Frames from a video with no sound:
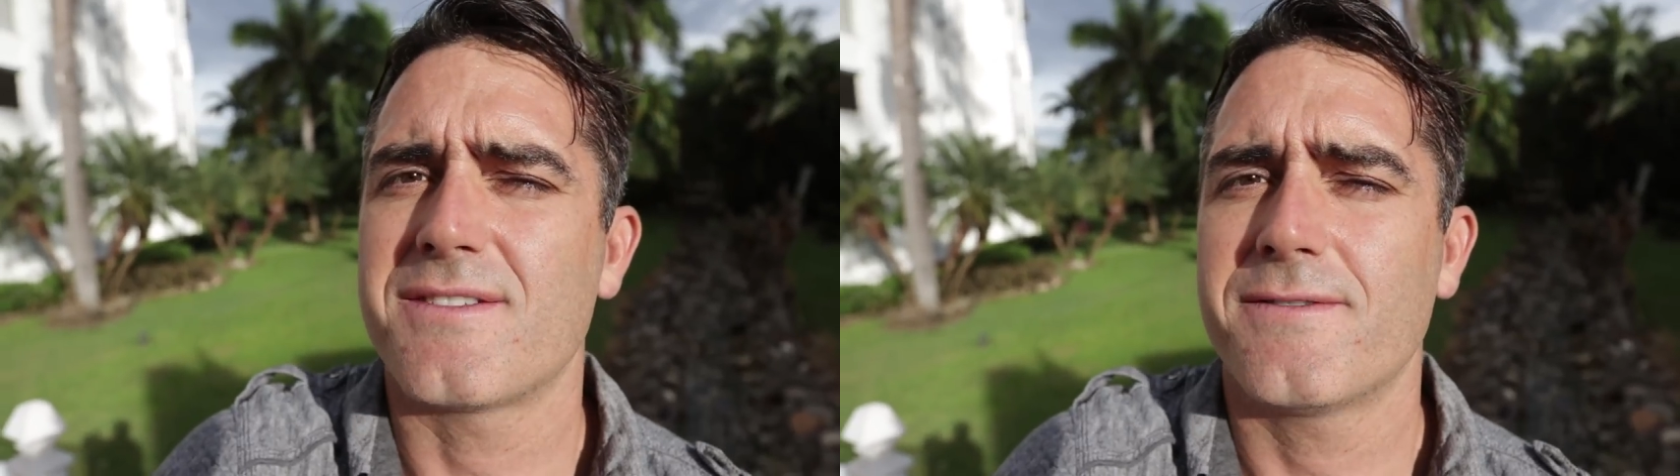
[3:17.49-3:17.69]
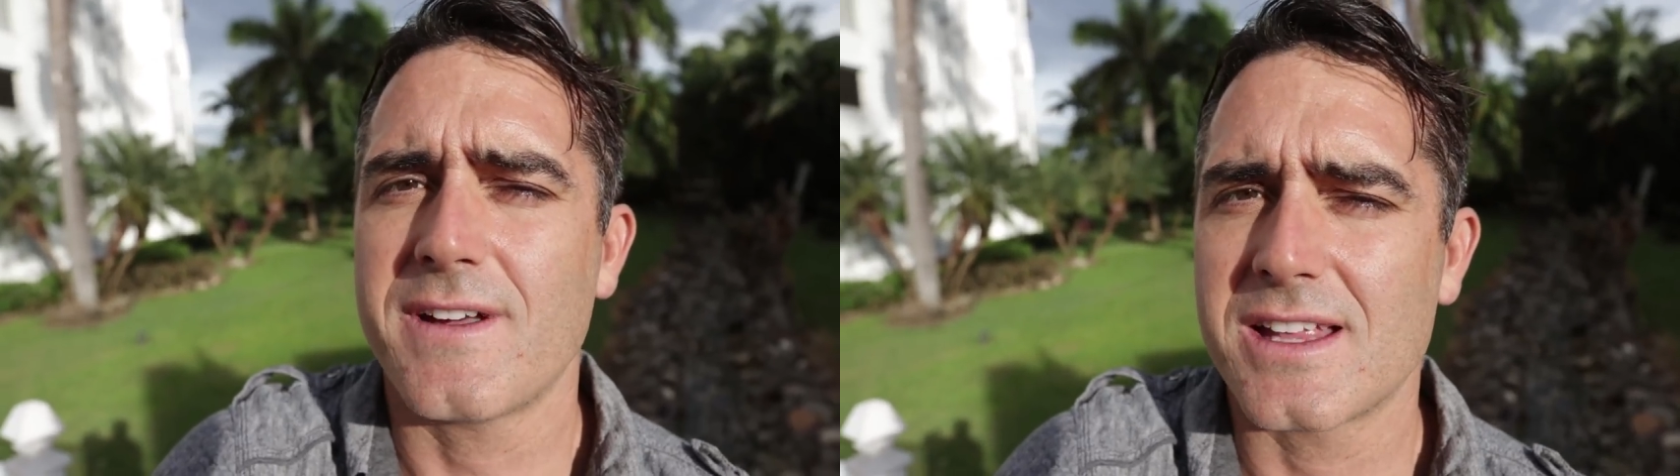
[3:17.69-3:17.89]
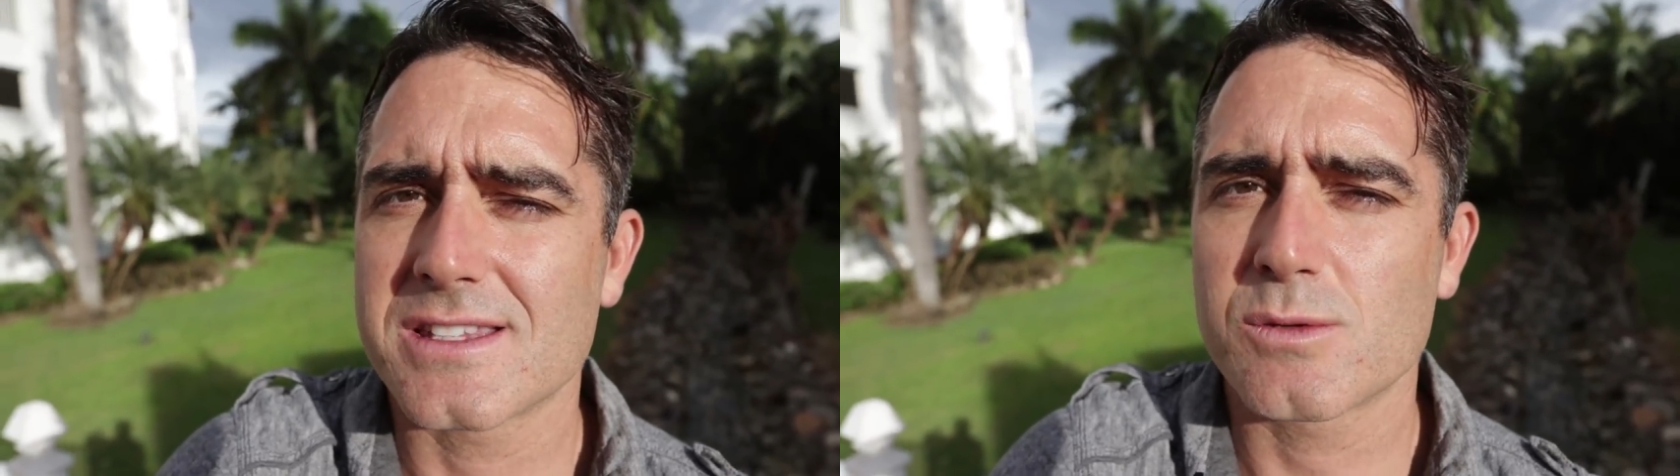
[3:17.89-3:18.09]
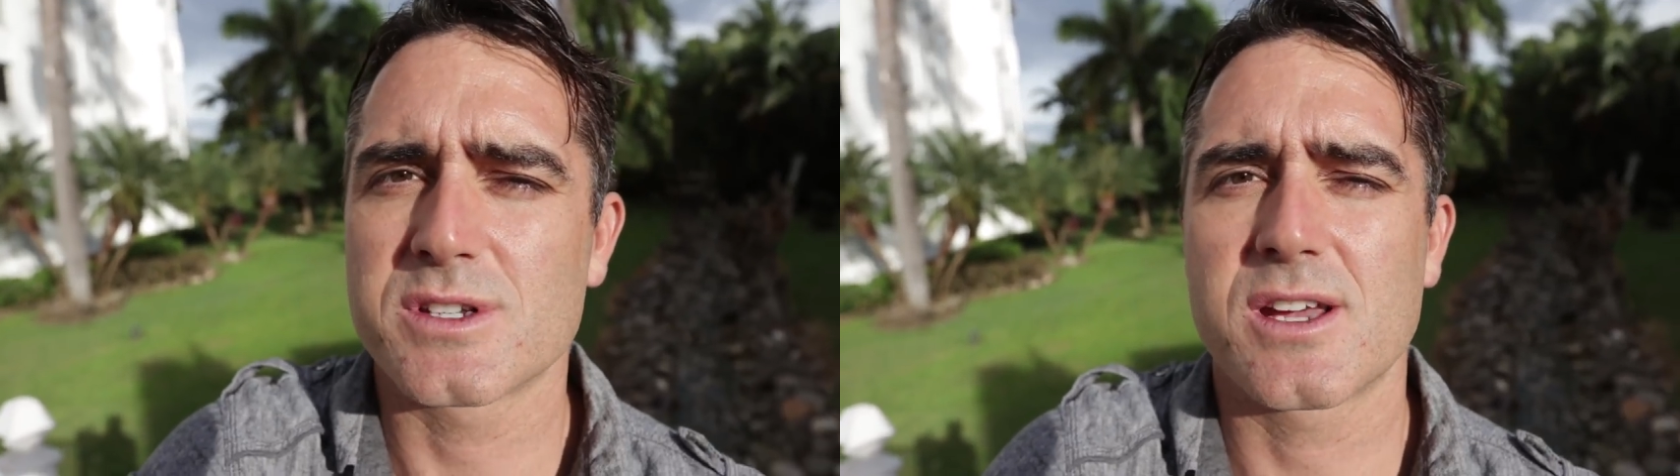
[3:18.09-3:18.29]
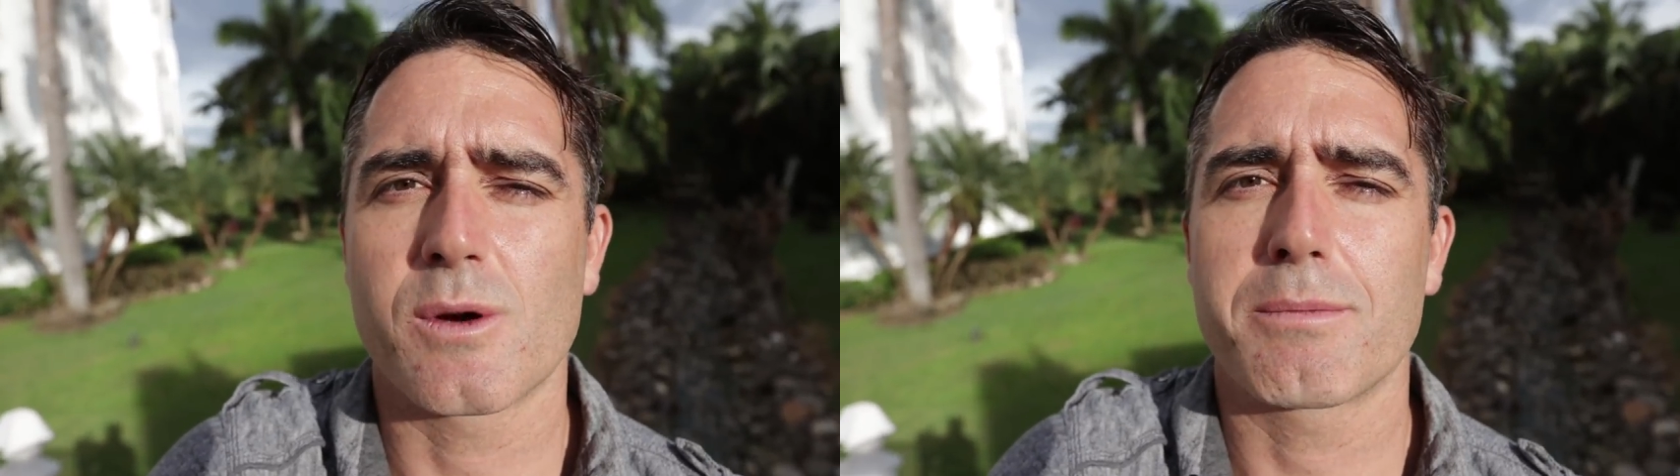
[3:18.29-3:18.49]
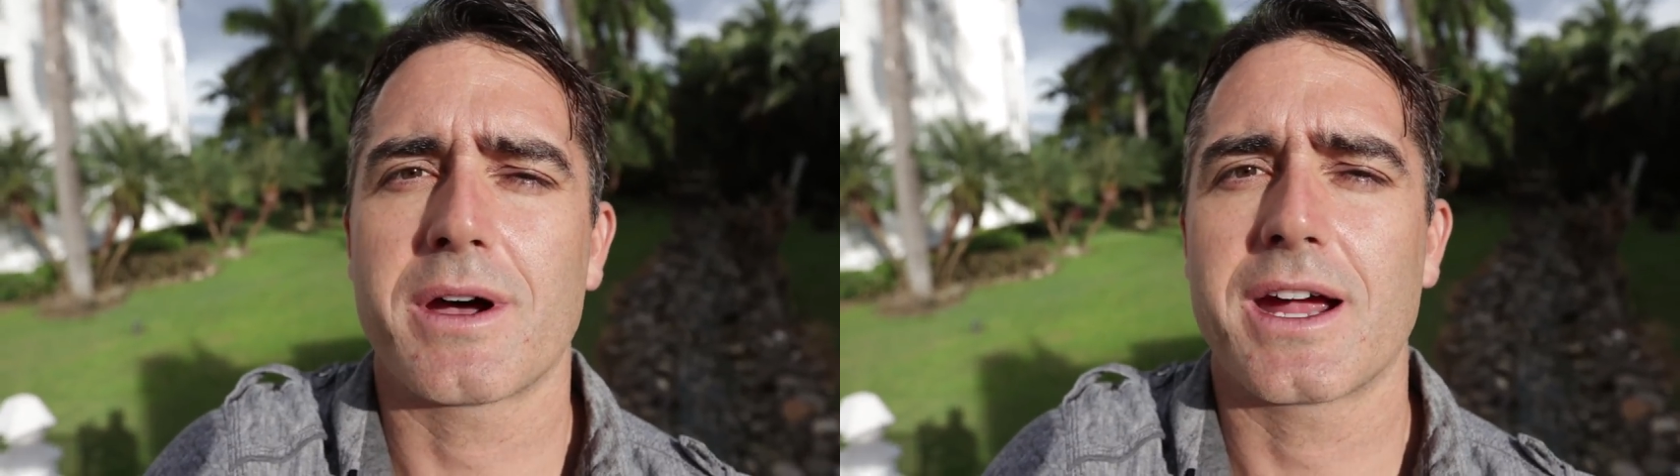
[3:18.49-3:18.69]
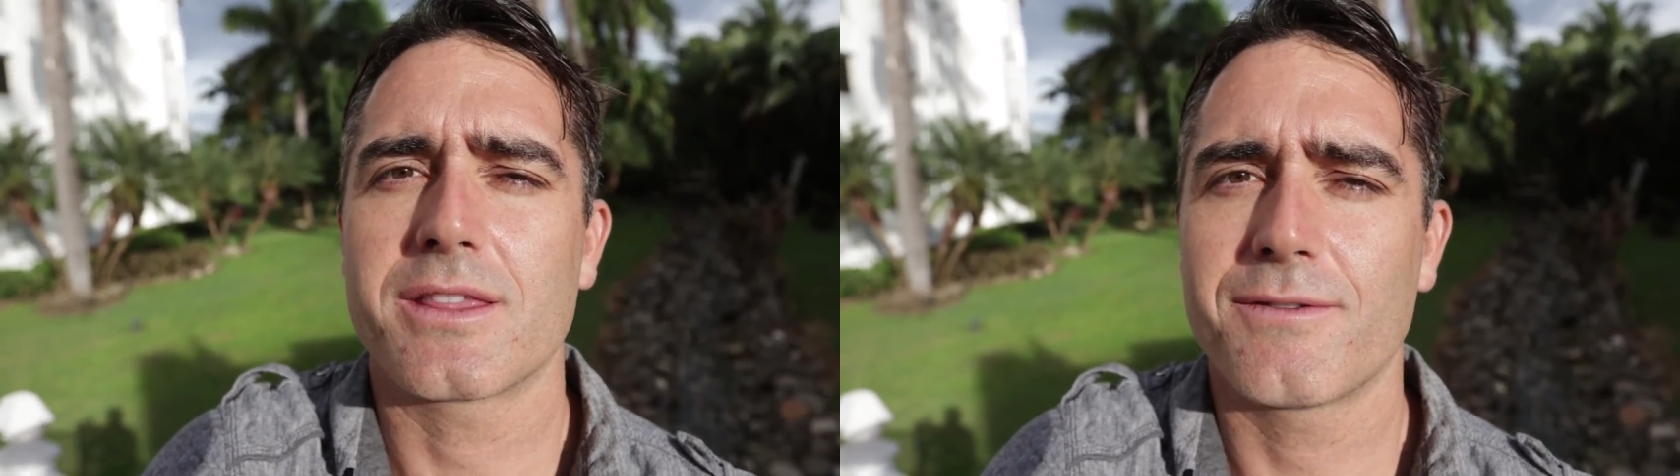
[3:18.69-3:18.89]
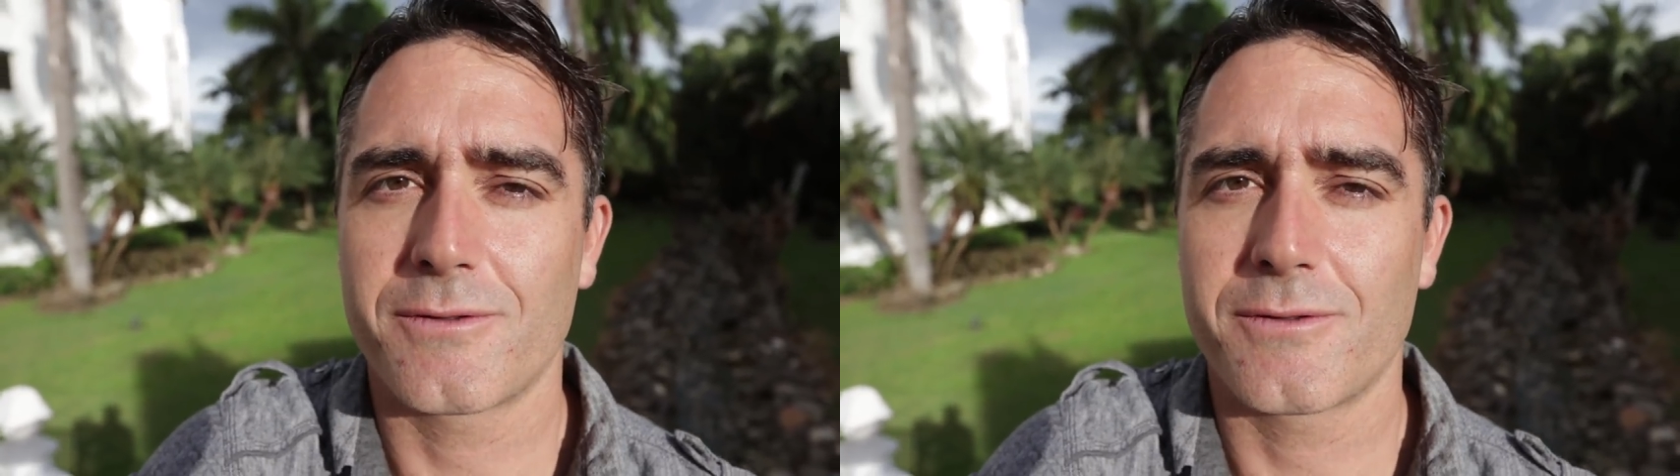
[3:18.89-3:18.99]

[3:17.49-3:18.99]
the fence was going by in the